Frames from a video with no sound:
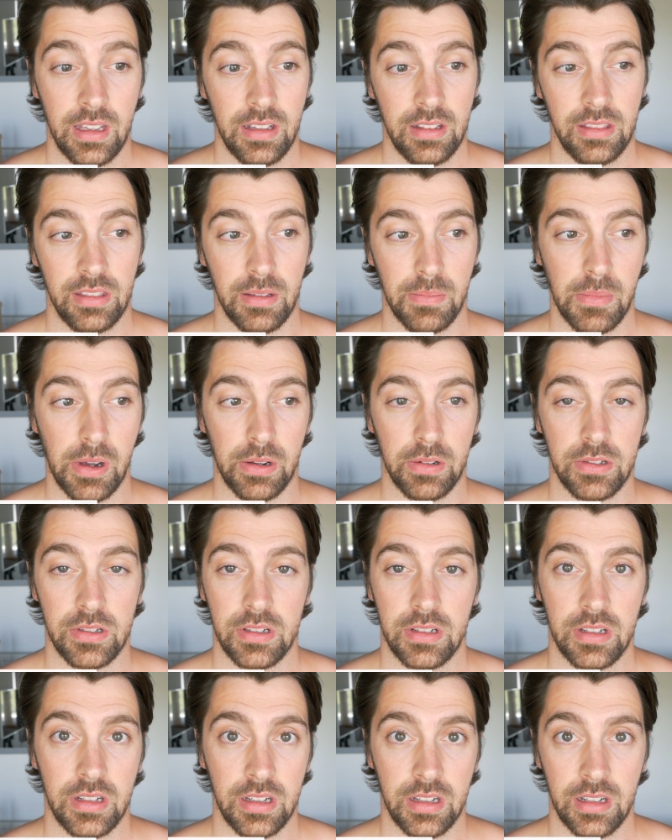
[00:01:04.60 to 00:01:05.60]
the
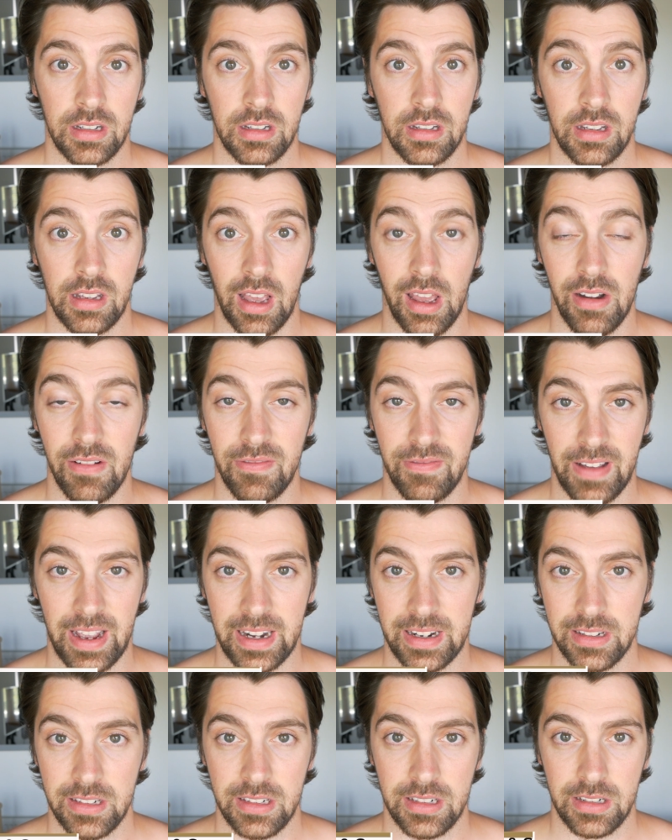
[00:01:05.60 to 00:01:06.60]
most
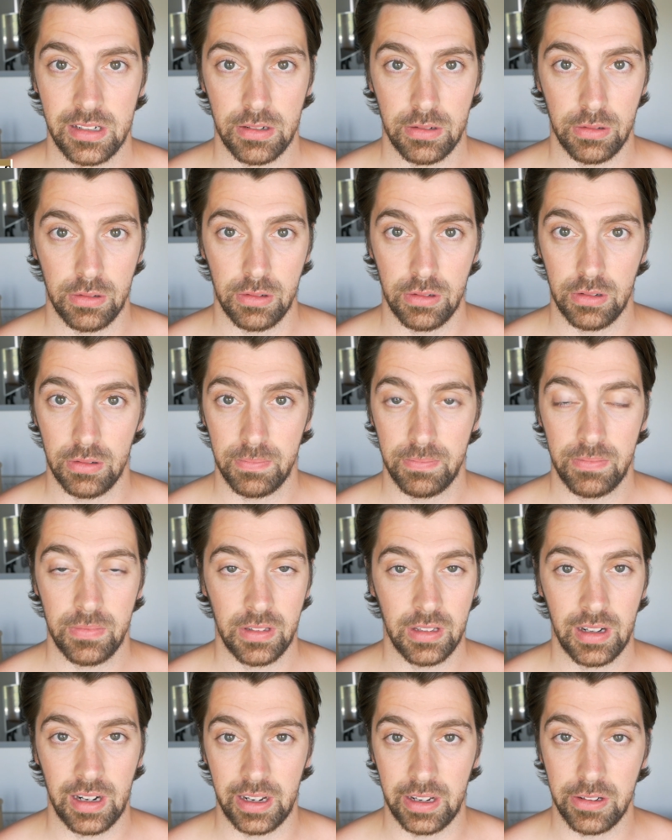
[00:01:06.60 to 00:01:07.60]
advanced, or
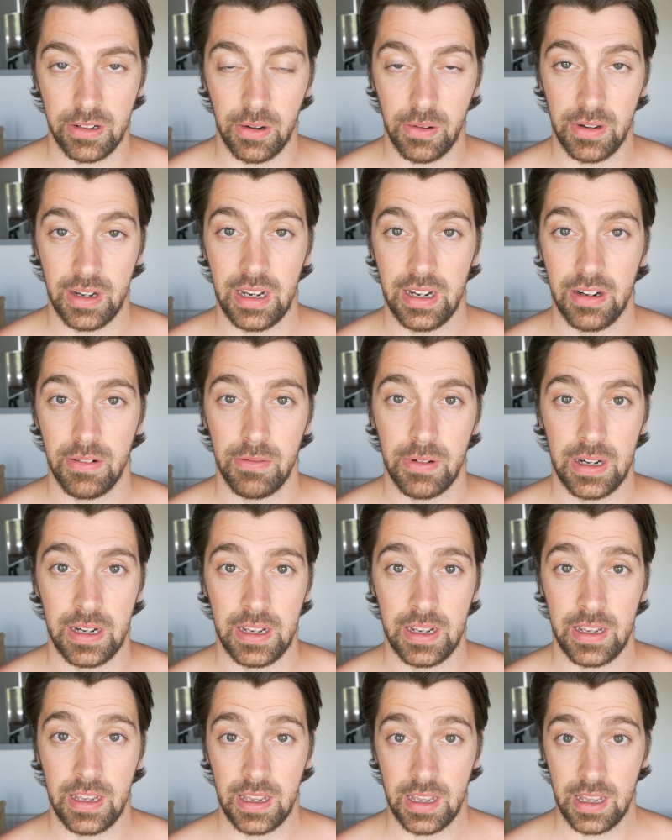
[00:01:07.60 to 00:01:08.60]
like you don't need a
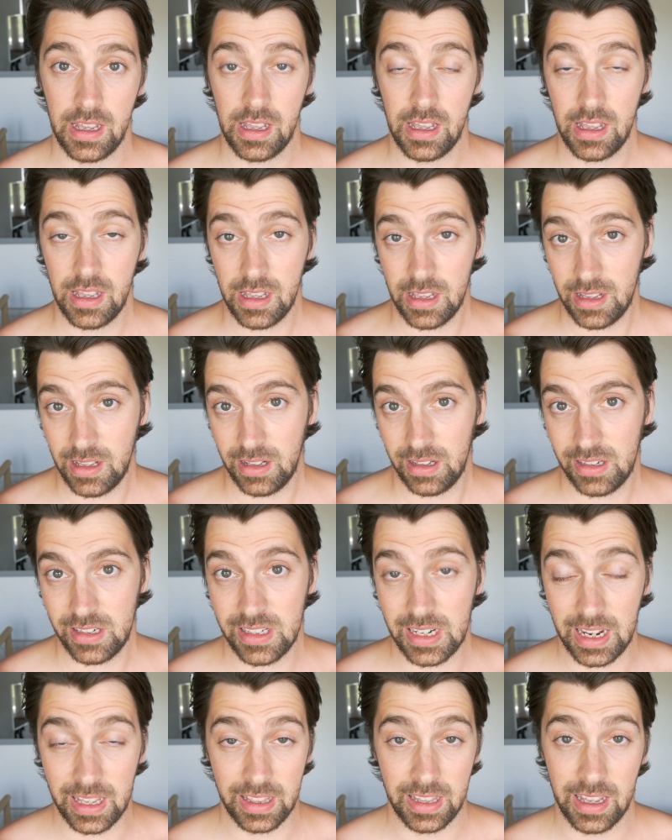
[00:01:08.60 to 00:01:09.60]
really
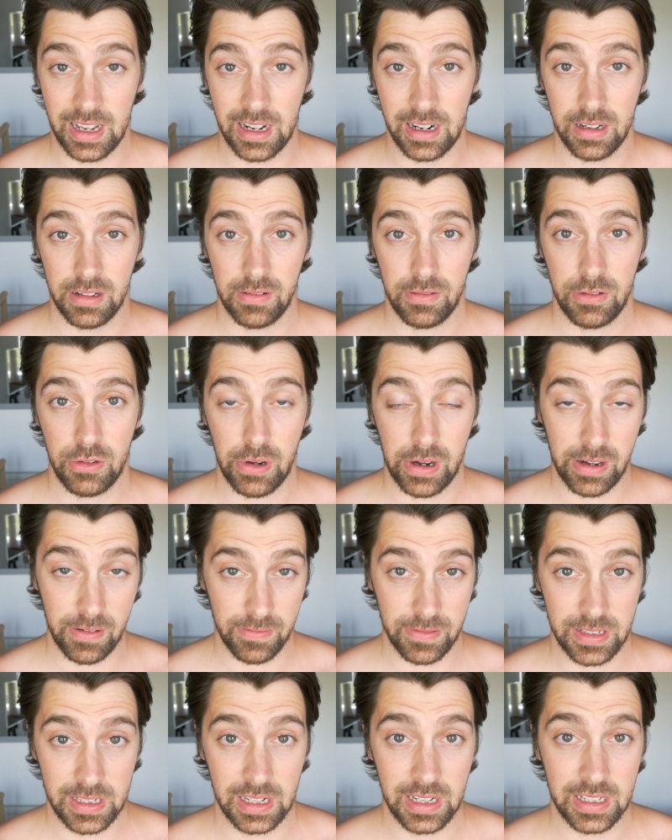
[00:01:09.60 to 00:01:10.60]
state-of-the-art training
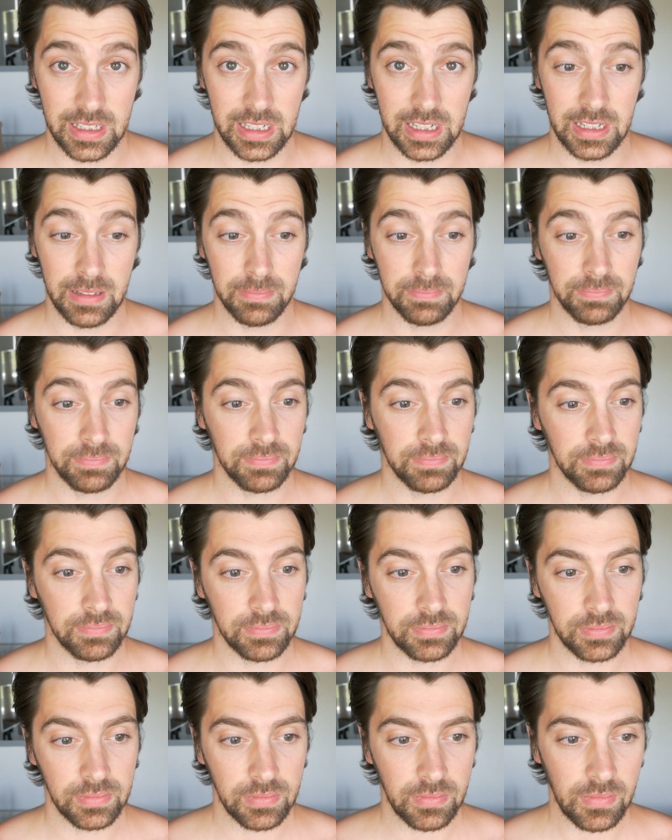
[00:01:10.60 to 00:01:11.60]
facility.
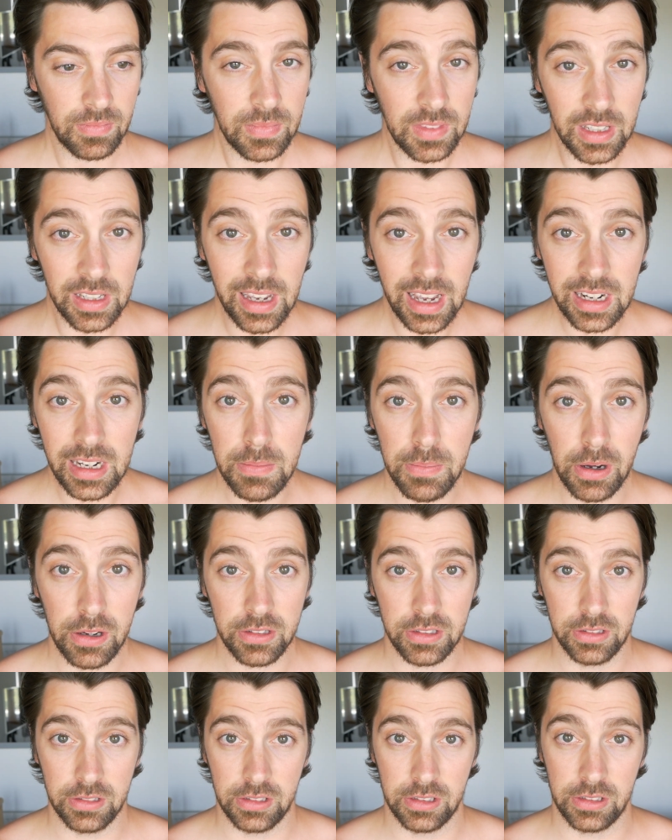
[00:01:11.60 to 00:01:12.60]
Any
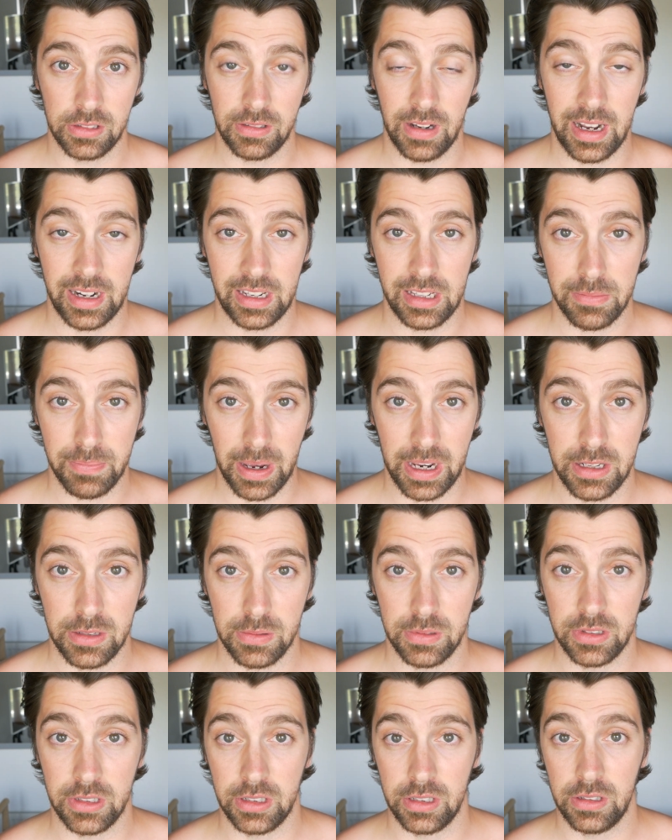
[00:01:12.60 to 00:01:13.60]
body will do, any space
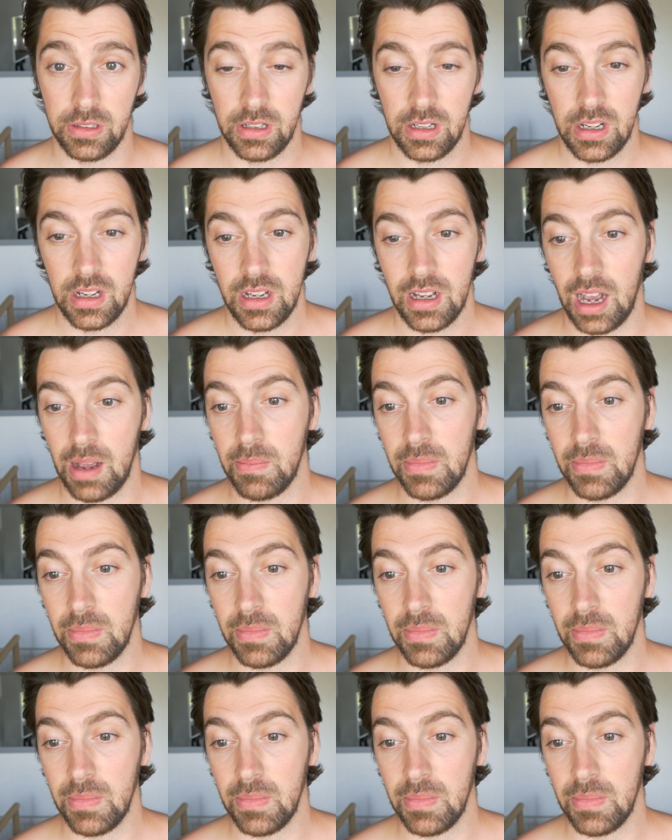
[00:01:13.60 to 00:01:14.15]
will do. I'm